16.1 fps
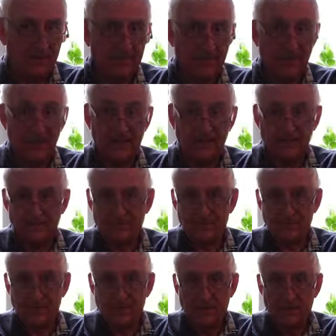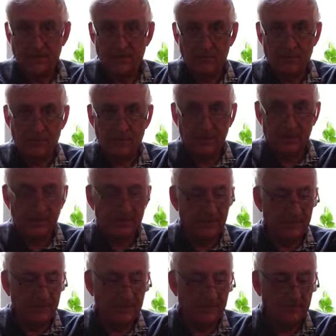flat. A bit
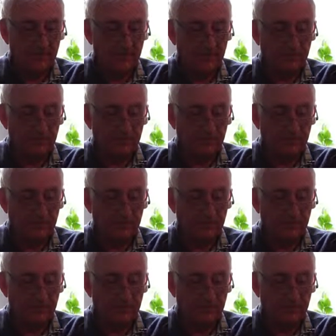difficult.